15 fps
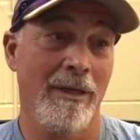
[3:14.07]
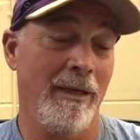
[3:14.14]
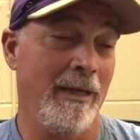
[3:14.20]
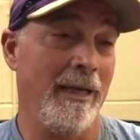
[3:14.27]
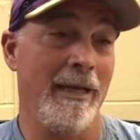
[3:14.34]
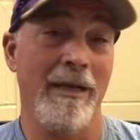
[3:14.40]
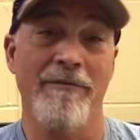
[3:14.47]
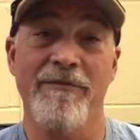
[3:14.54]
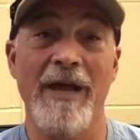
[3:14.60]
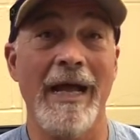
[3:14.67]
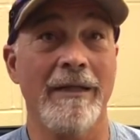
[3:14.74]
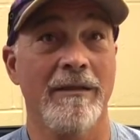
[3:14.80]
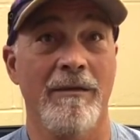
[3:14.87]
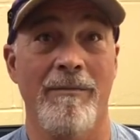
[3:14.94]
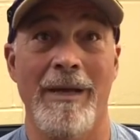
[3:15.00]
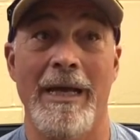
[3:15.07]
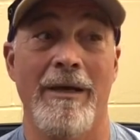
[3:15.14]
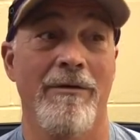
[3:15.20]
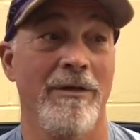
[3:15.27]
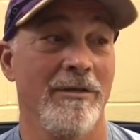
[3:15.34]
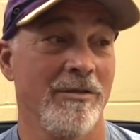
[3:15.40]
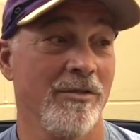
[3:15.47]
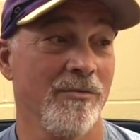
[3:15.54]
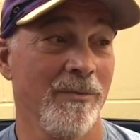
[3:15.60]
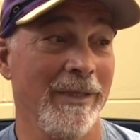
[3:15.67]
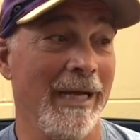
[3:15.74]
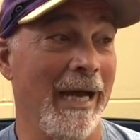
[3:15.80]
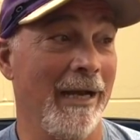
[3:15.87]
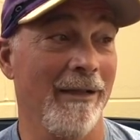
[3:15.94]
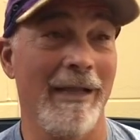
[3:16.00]
And the fact of the matter is
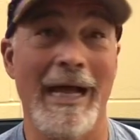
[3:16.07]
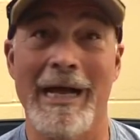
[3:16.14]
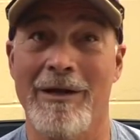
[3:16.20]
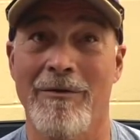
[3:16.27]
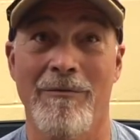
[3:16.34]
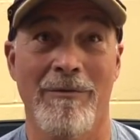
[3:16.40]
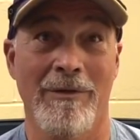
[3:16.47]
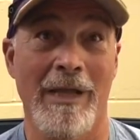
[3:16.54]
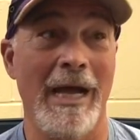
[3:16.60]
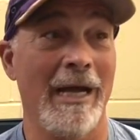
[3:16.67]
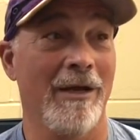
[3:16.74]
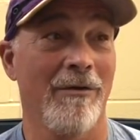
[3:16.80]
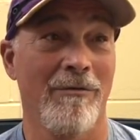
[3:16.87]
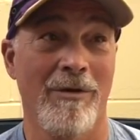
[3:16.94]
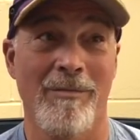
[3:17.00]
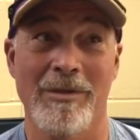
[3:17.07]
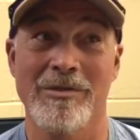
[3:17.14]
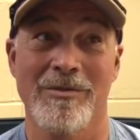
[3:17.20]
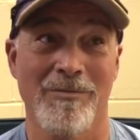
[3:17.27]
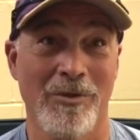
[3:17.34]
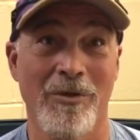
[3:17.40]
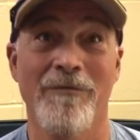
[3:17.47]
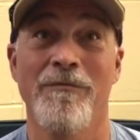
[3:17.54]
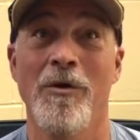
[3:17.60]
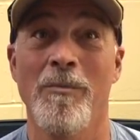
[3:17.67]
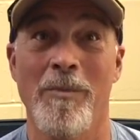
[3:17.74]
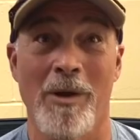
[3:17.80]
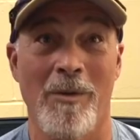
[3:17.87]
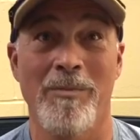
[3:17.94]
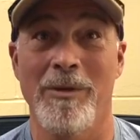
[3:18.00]
we got a locker room of some good
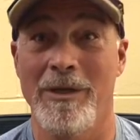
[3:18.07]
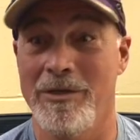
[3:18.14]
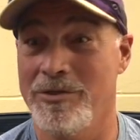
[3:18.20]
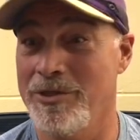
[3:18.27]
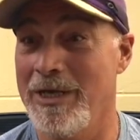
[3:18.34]
football players.